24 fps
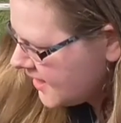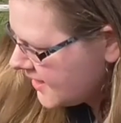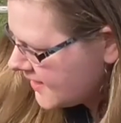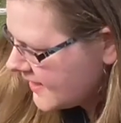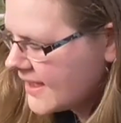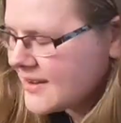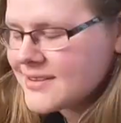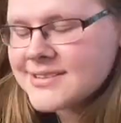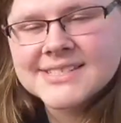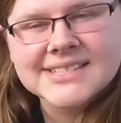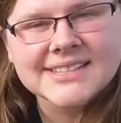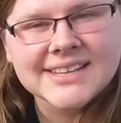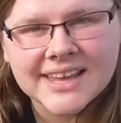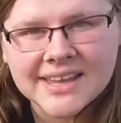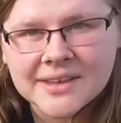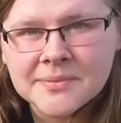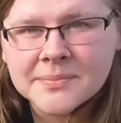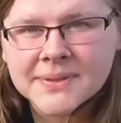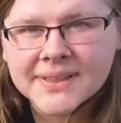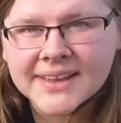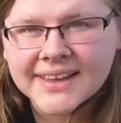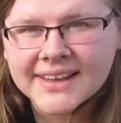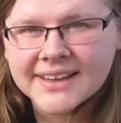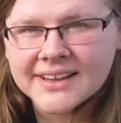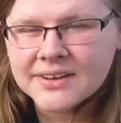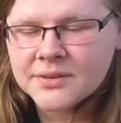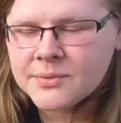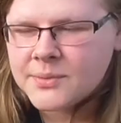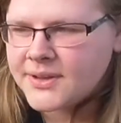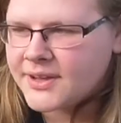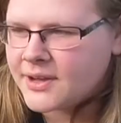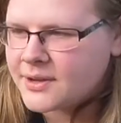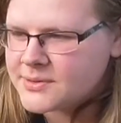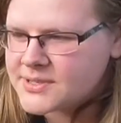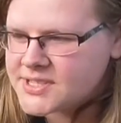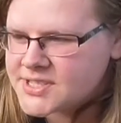That was the game plan.
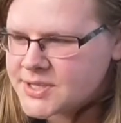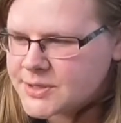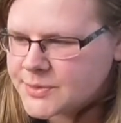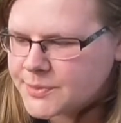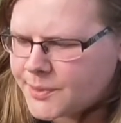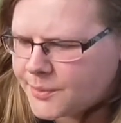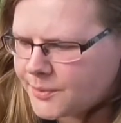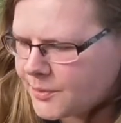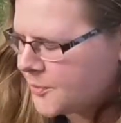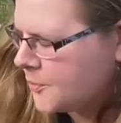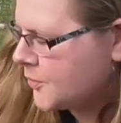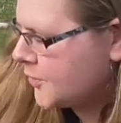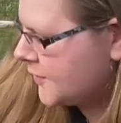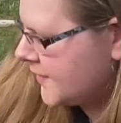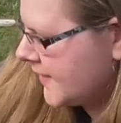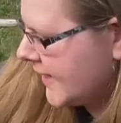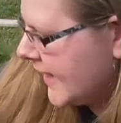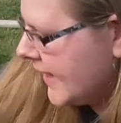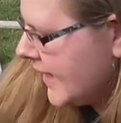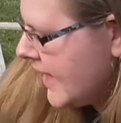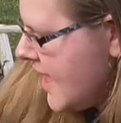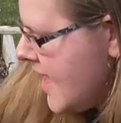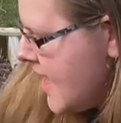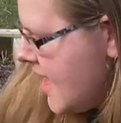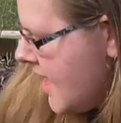We always knew we were moving.